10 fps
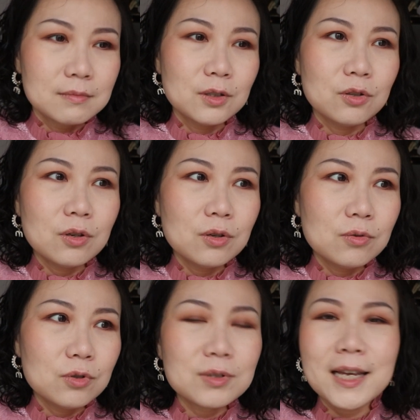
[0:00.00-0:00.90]

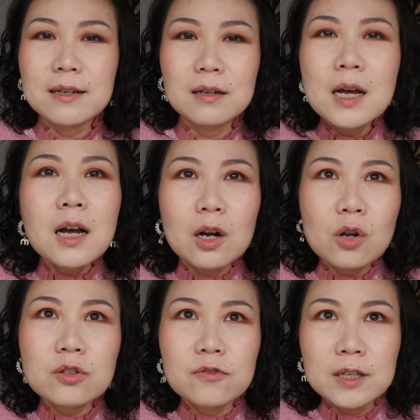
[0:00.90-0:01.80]
You take a
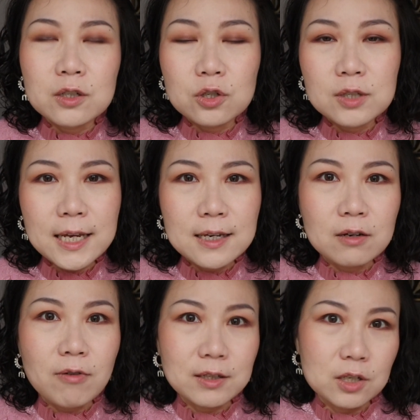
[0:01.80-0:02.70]
lot of things you take in
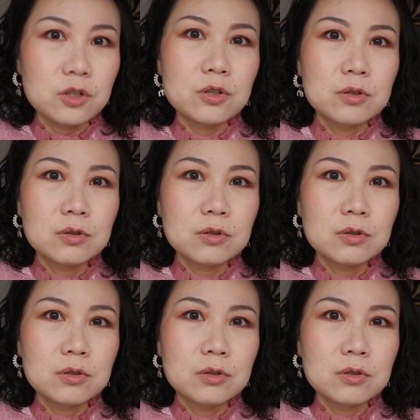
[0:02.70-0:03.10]
granted,